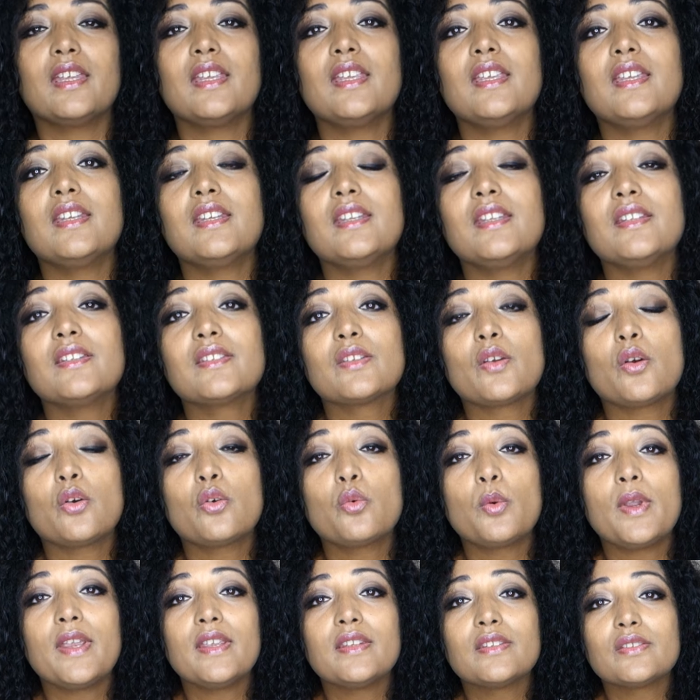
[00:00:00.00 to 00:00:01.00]
It is
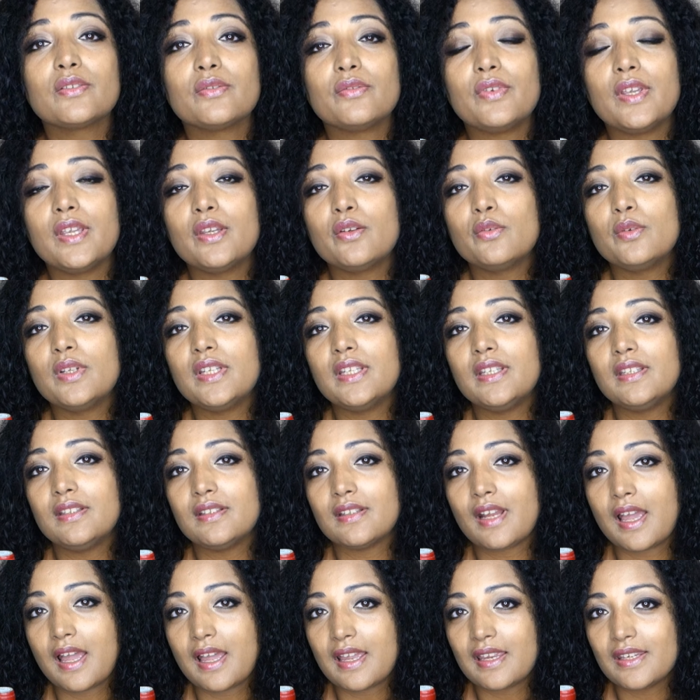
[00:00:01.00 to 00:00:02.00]
always very
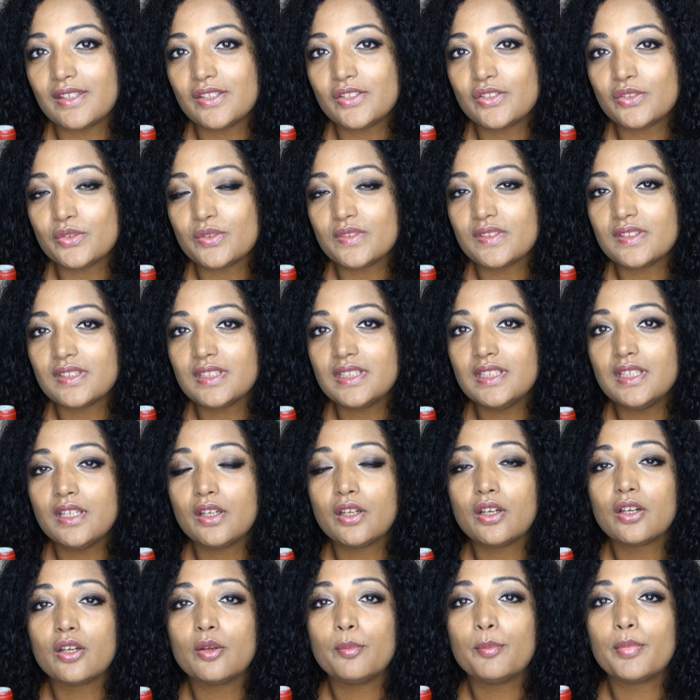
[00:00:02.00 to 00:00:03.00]
nice to see
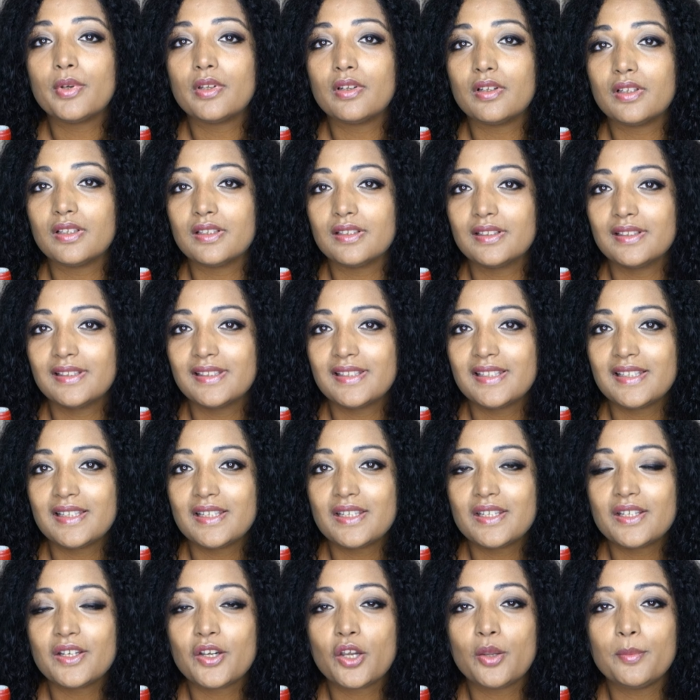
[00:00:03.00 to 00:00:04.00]
a couple
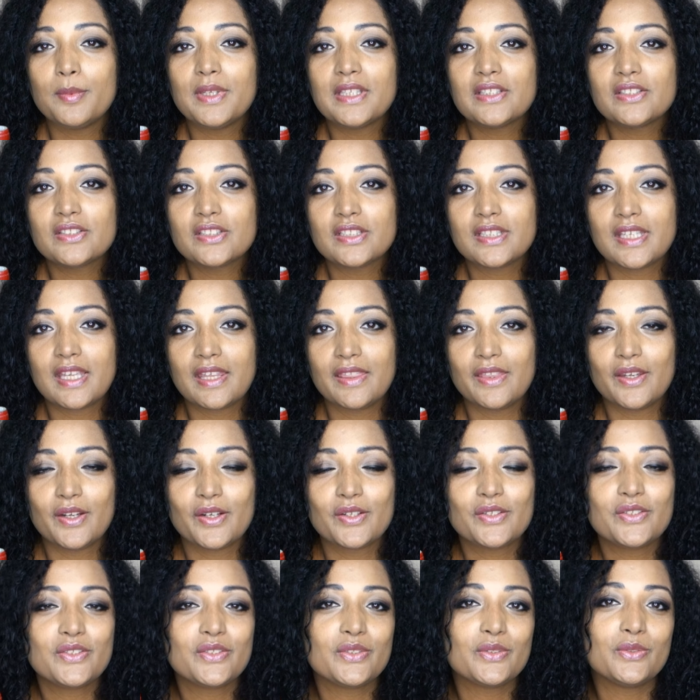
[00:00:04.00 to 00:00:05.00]
coming
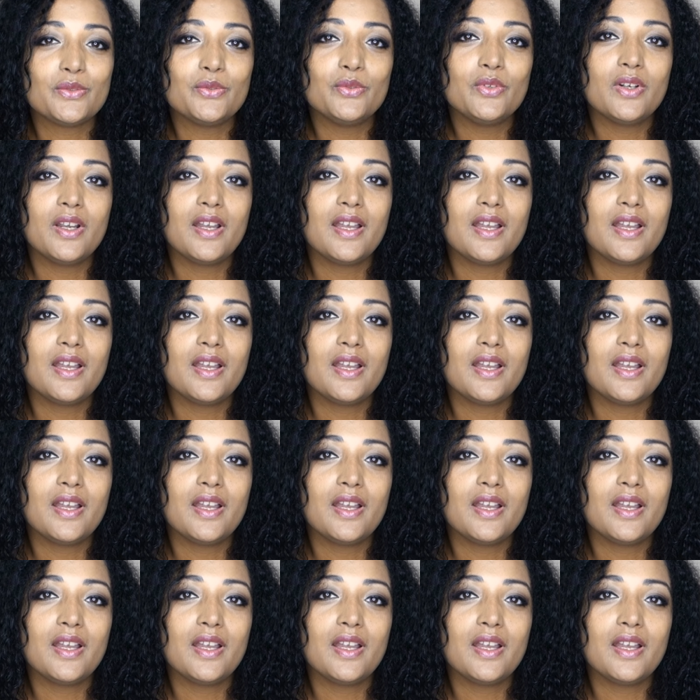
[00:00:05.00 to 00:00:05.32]
together to